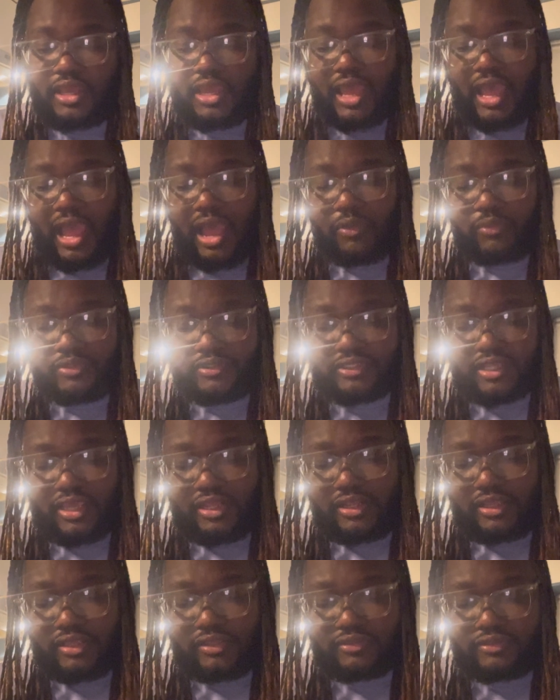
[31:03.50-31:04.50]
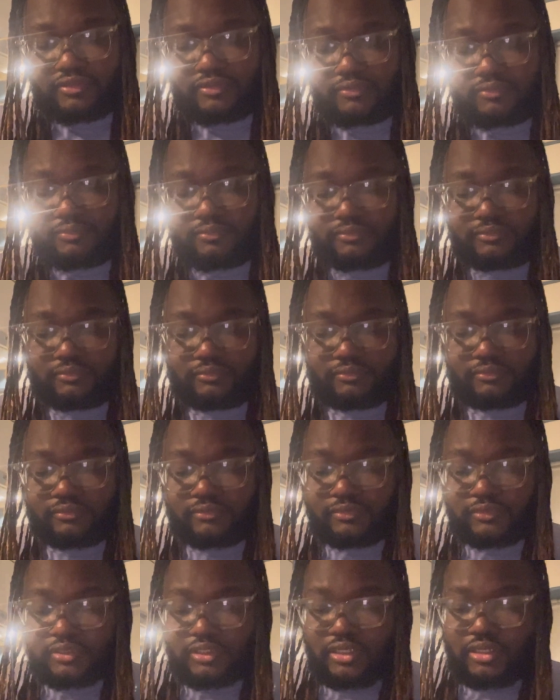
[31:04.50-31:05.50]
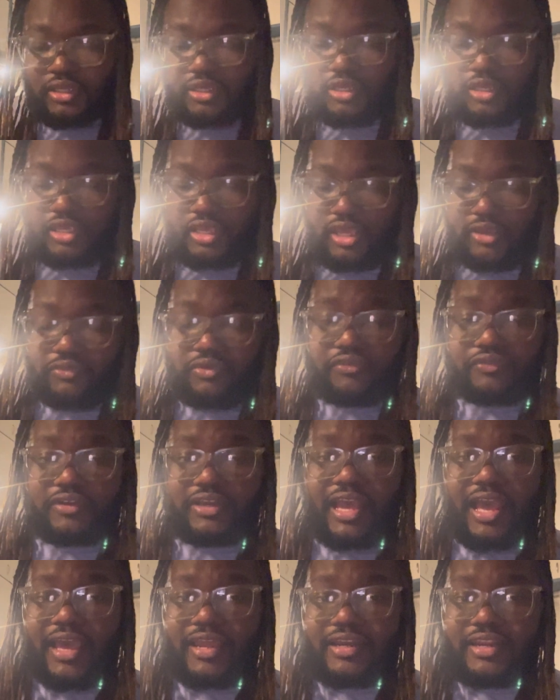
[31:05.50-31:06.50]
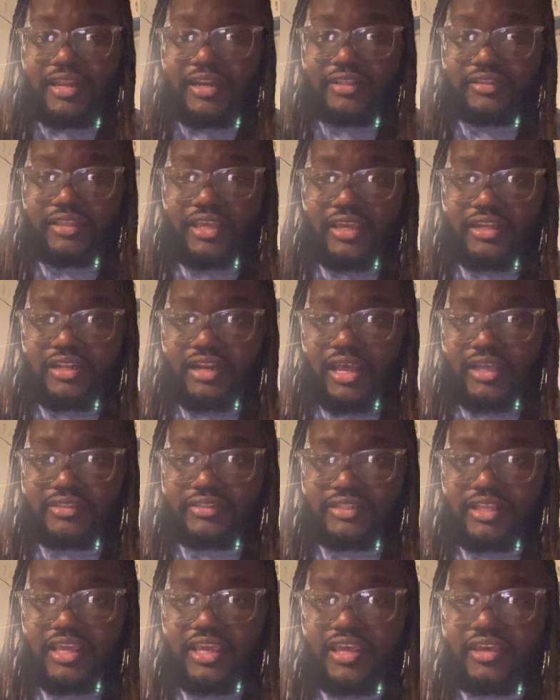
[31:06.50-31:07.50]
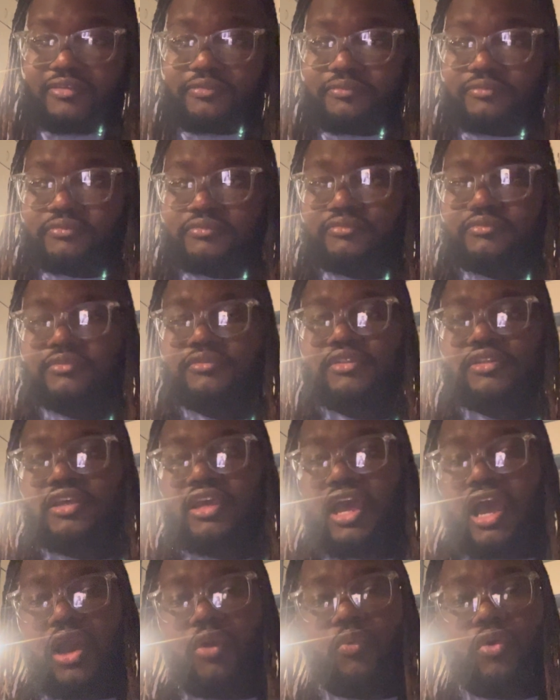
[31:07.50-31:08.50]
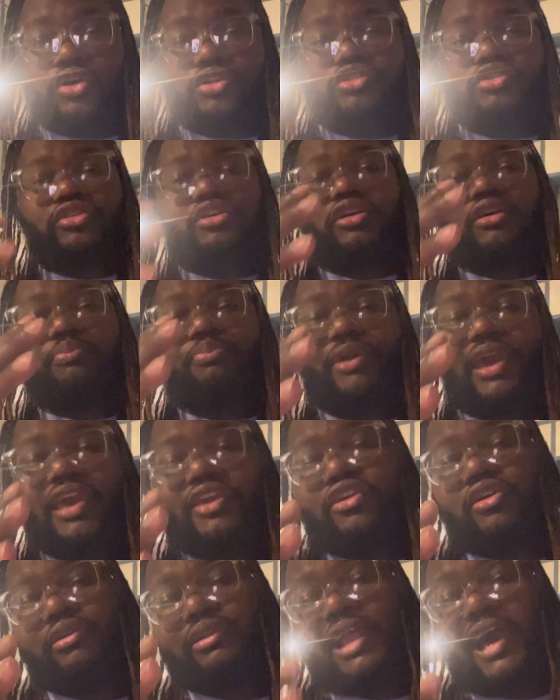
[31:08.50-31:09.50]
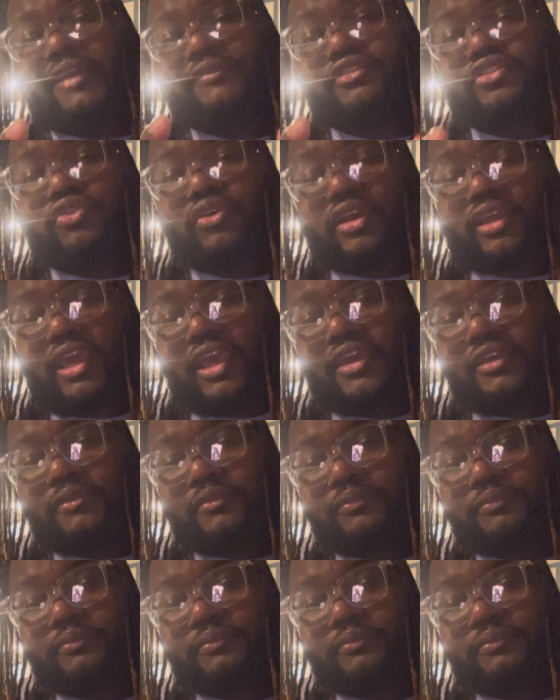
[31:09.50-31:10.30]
I would say this: if you've forgotten anything that I said, I want you to compare your life to a cake.